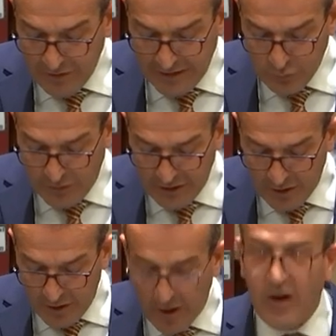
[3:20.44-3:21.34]
of the things
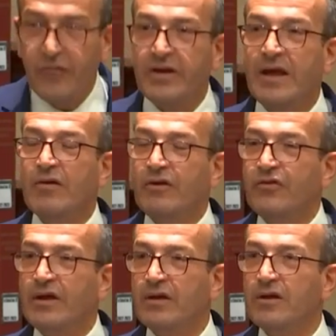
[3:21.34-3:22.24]
we often hear
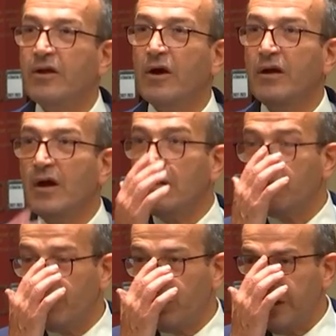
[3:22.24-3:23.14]
is that, you know,
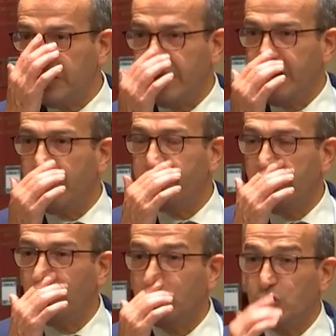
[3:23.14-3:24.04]
things that young
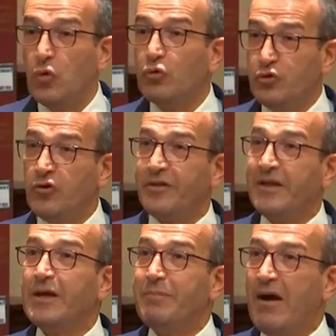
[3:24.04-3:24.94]
people do or do not
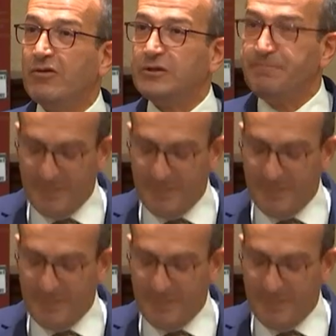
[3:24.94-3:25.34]
think about.